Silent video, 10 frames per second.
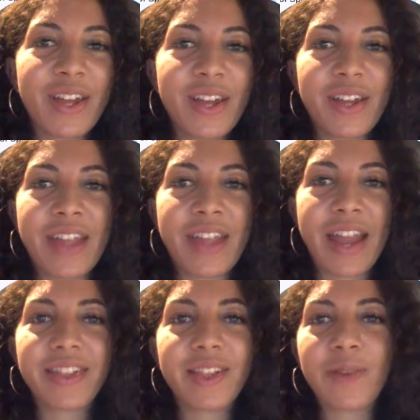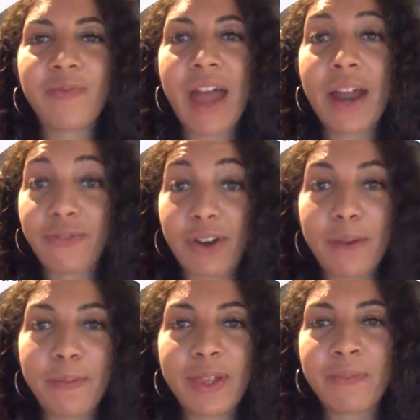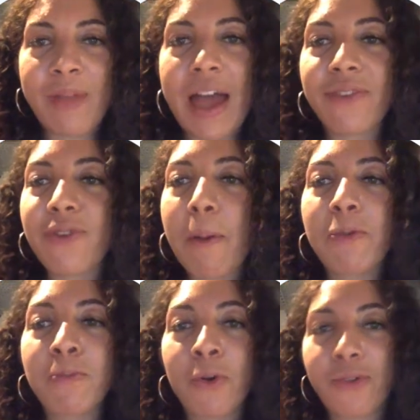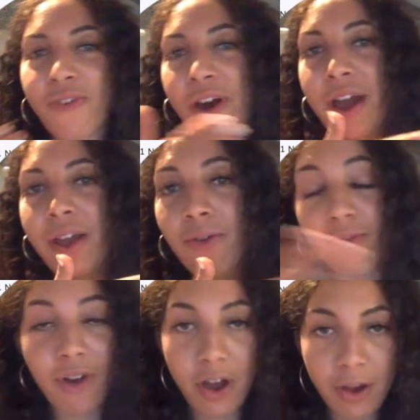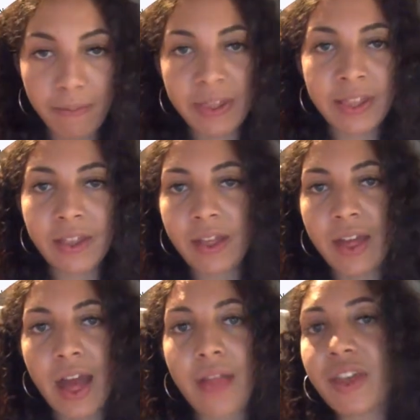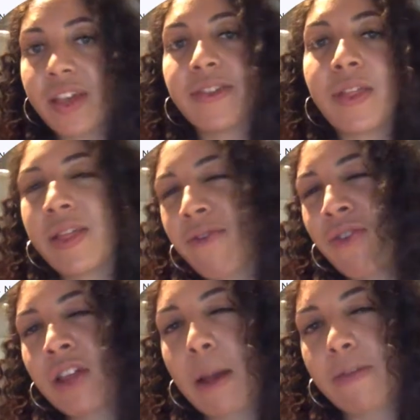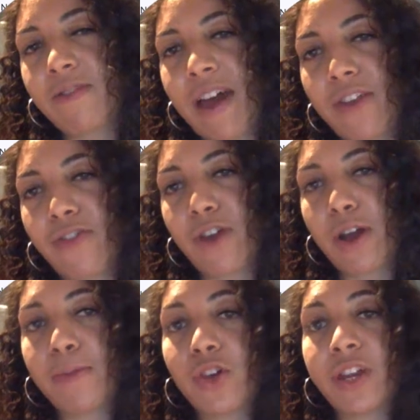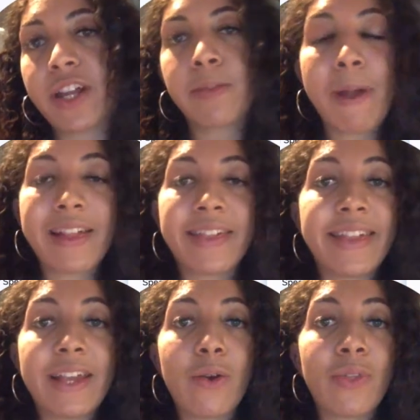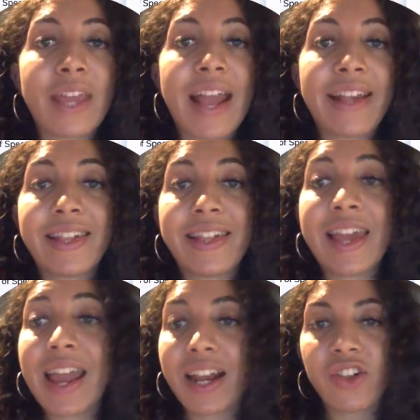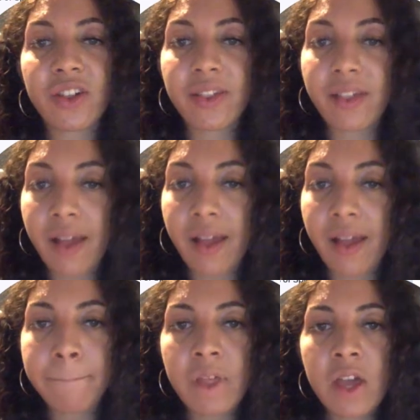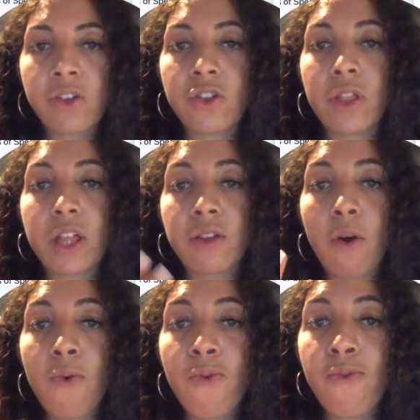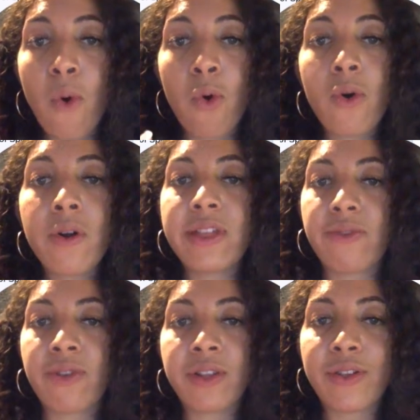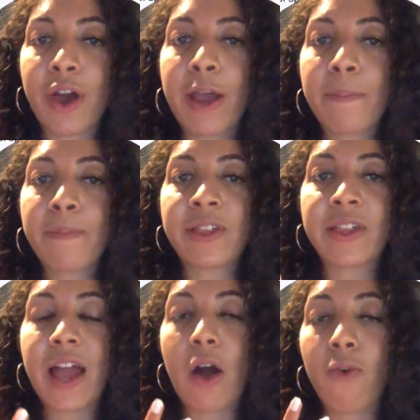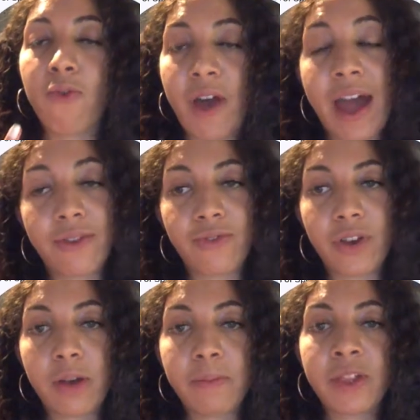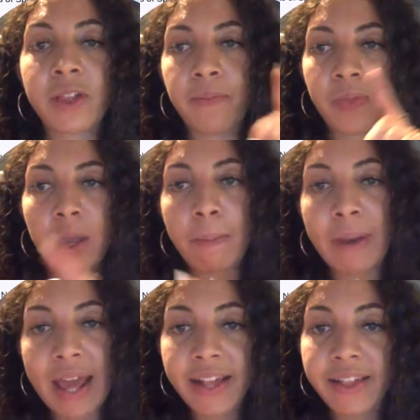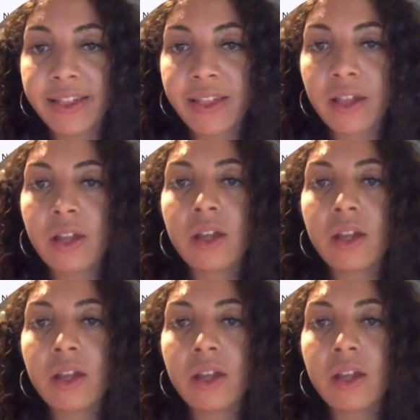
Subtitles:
next. Adverbs. Adverbs modify verbs. And these are the different types of adverbs you can expect to see on the ACT English exam. So there's 4 different types of adverbs: place,